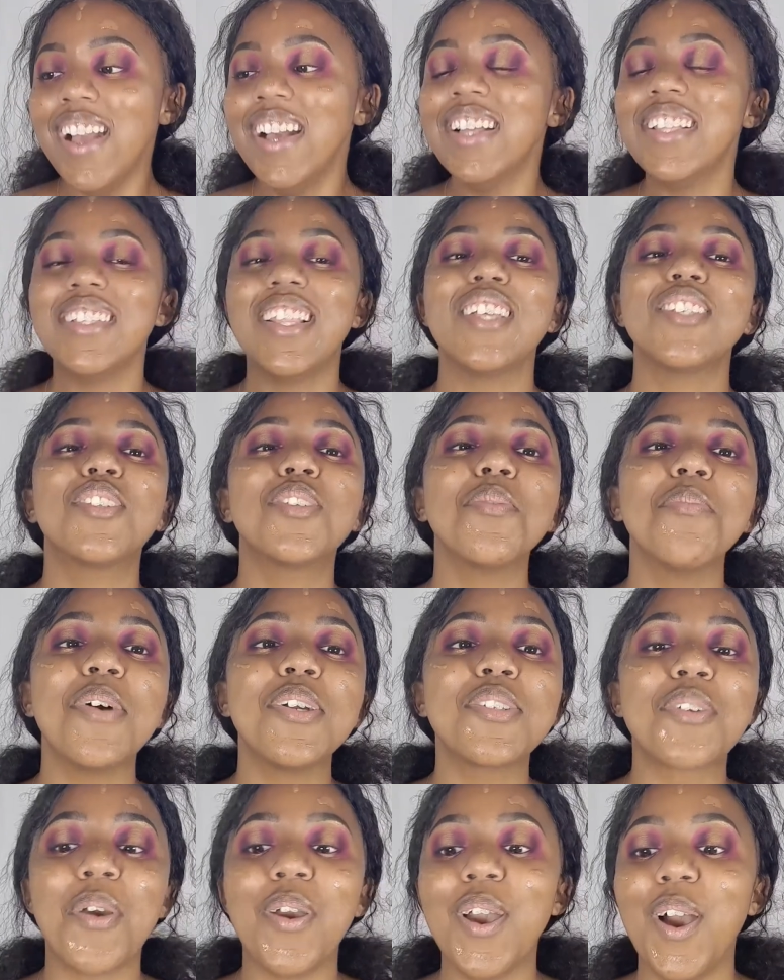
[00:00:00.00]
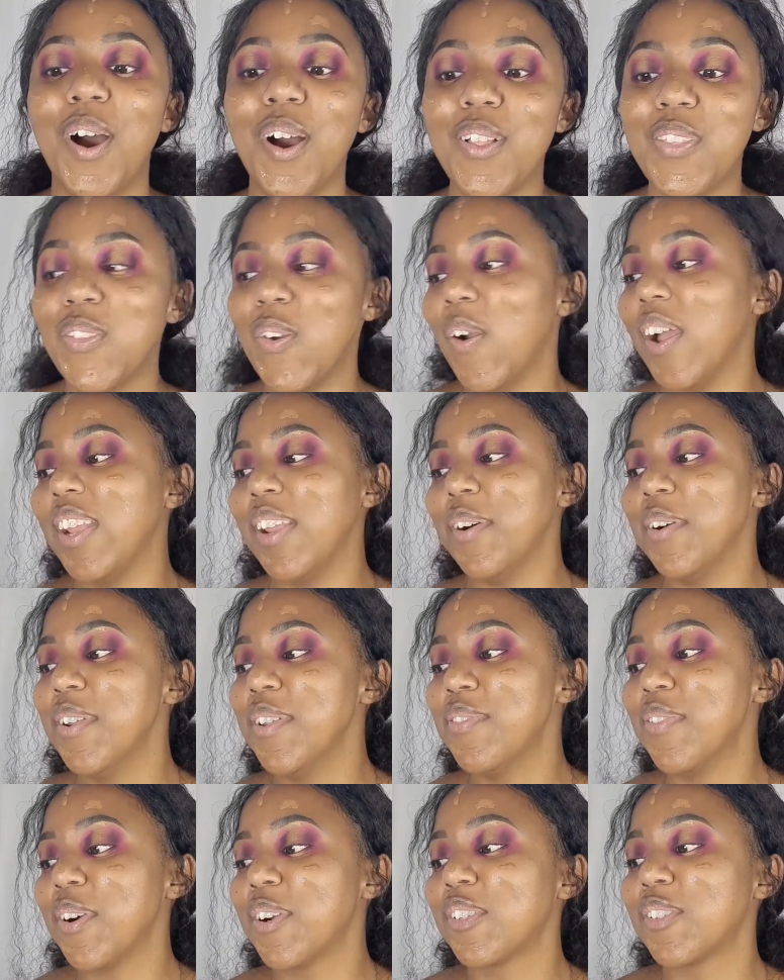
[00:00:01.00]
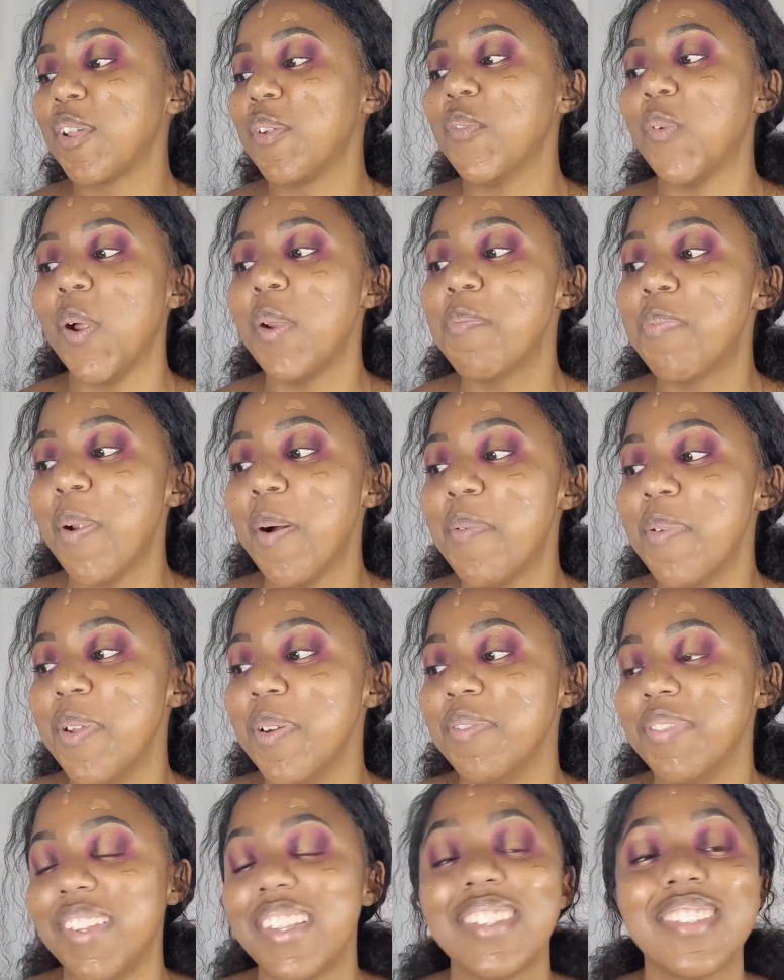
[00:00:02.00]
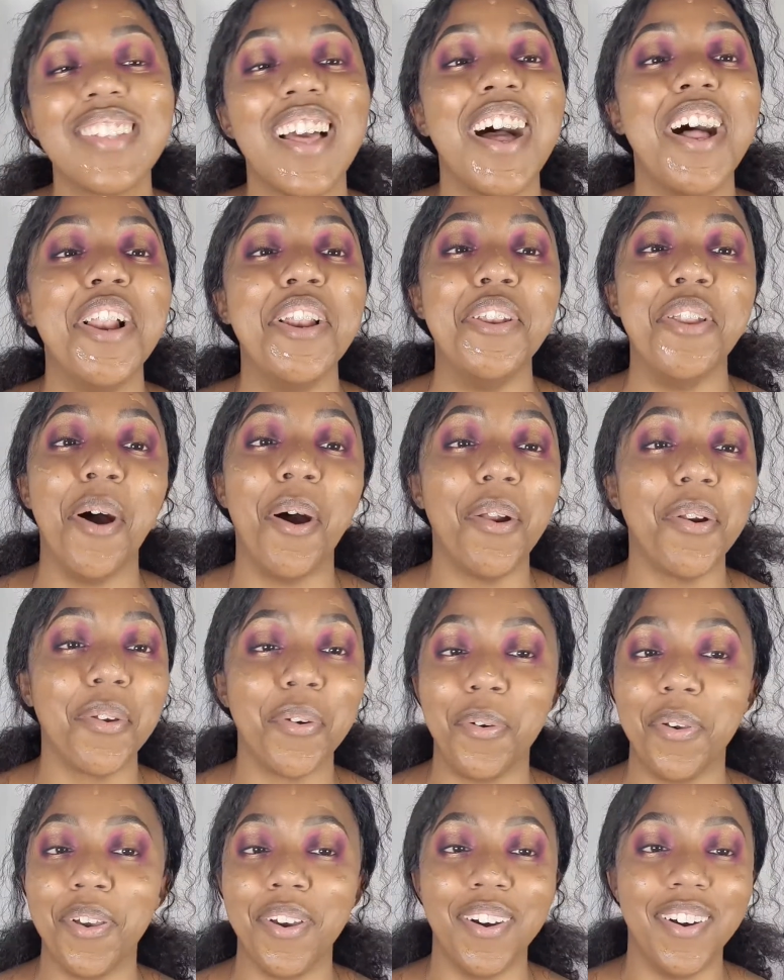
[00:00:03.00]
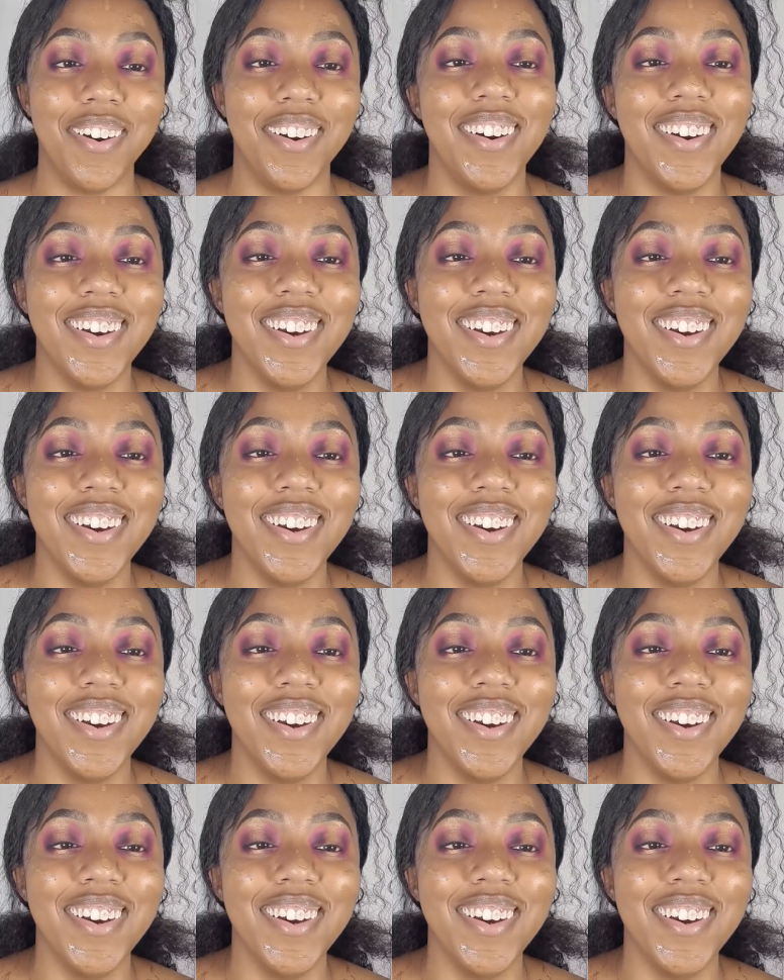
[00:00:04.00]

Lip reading: there's too much going on though, and I only focus on one problem. There's a lot going on.